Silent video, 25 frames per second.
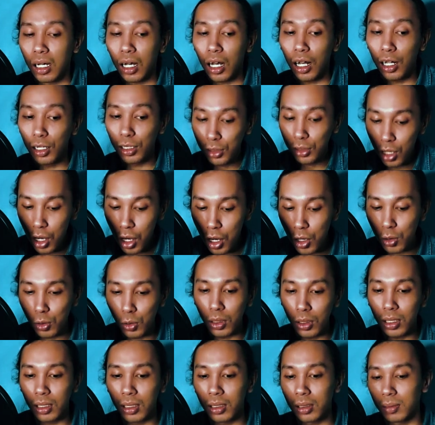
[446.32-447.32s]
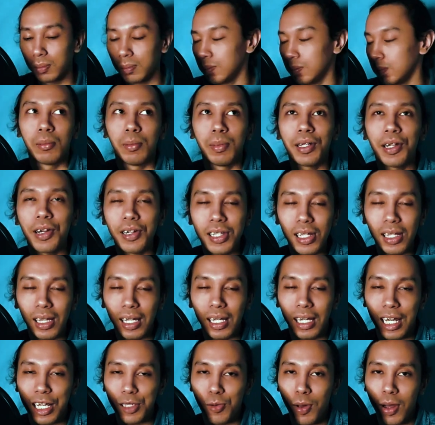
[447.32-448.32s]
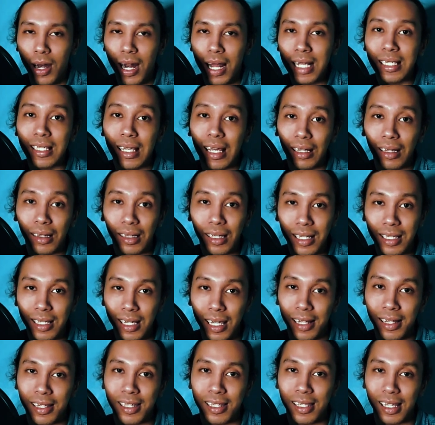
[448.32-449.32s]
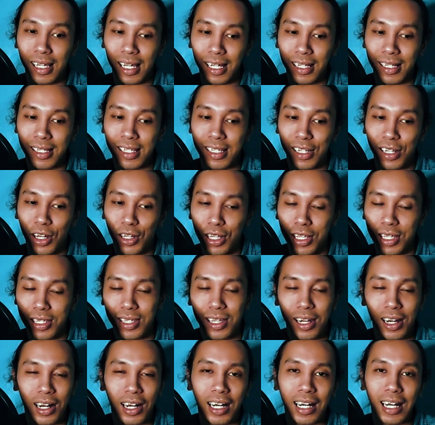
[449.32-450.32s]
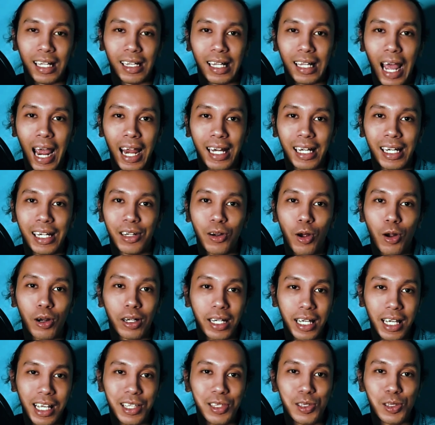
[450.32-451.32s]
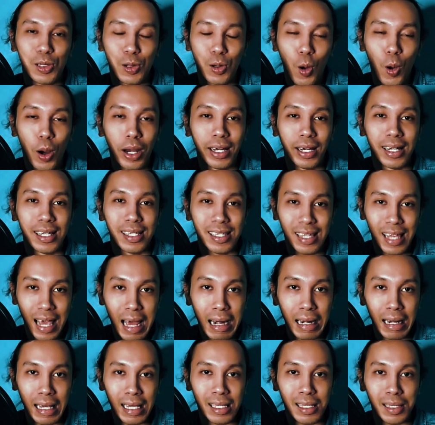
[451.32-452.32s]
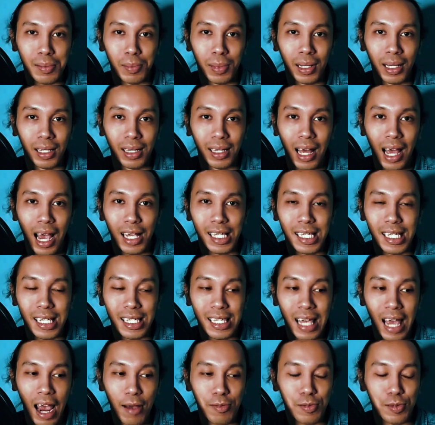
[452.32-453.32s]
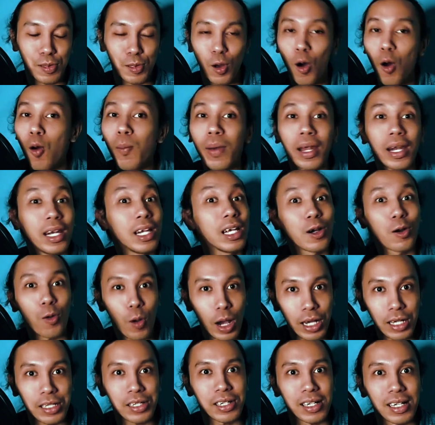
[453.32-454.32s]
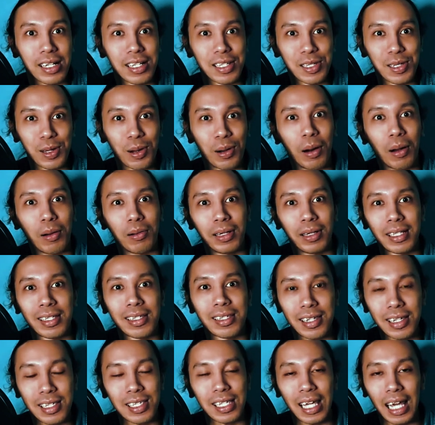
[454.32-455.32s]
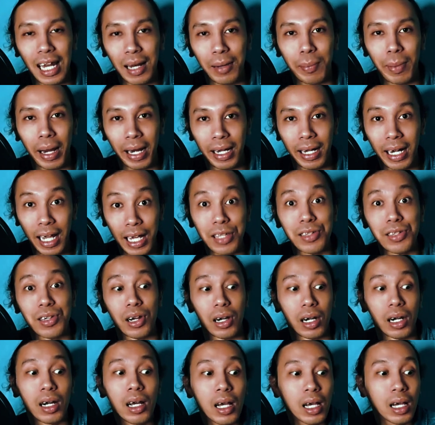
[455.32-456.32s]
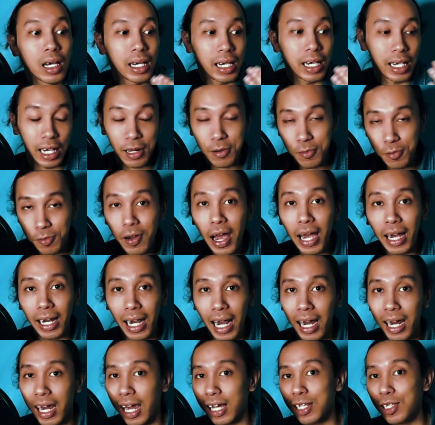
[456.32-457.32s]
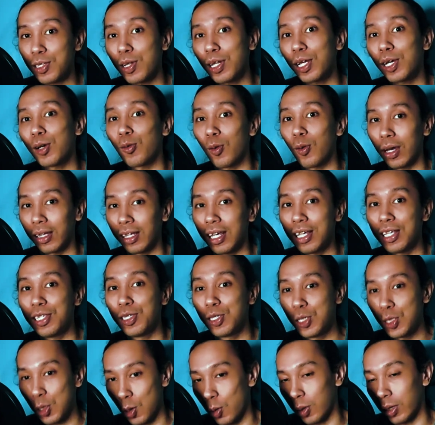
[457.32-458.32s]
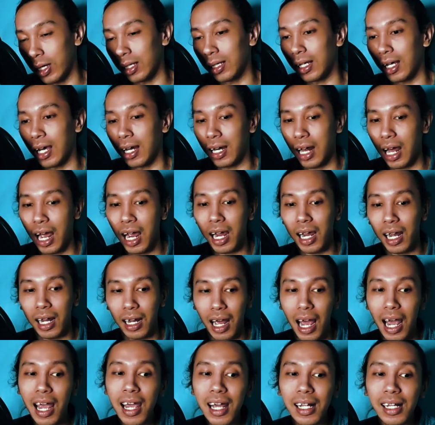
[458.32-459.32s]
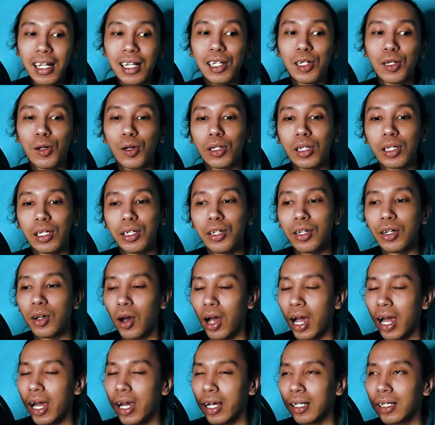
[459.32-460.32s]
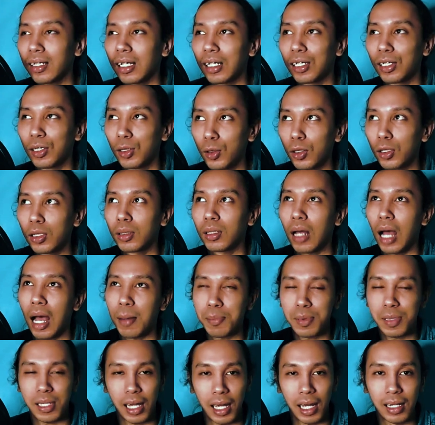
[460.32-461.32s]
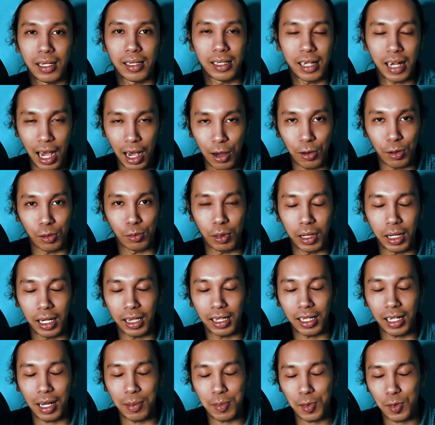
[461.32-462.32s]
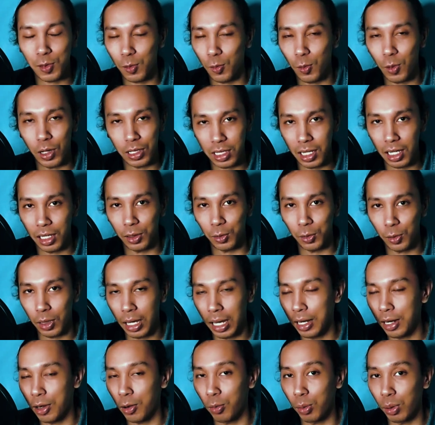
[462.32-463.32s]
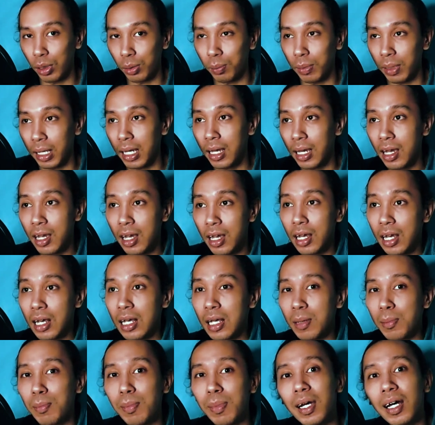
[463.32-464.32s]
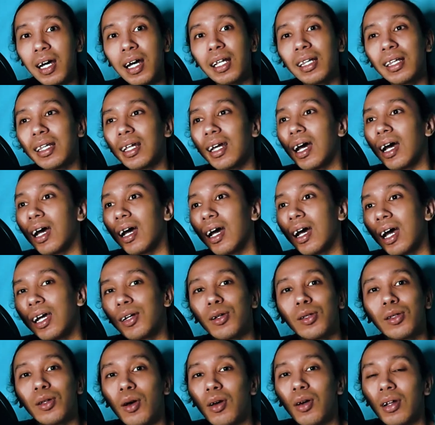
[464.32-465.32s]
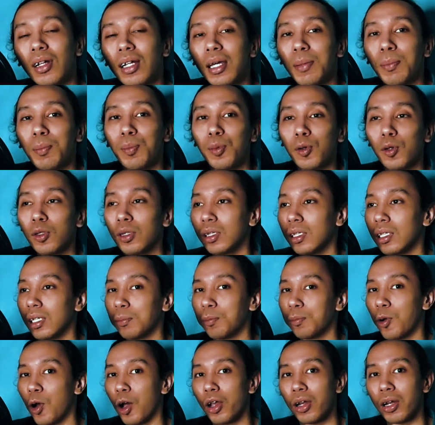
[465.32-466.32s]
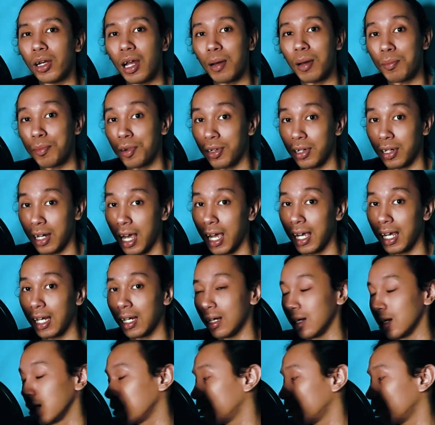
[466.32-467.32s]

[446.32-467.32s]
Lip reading: Although, but here's the thing, guys. When I said this, it's not necessarily that I don't enjoy the series, but I just have so many questions. It's just in my nature. In fact, I actually quite enjoy it, and I had a good ups and down when it comes to watching Together With Me, but I could only put them on number 9.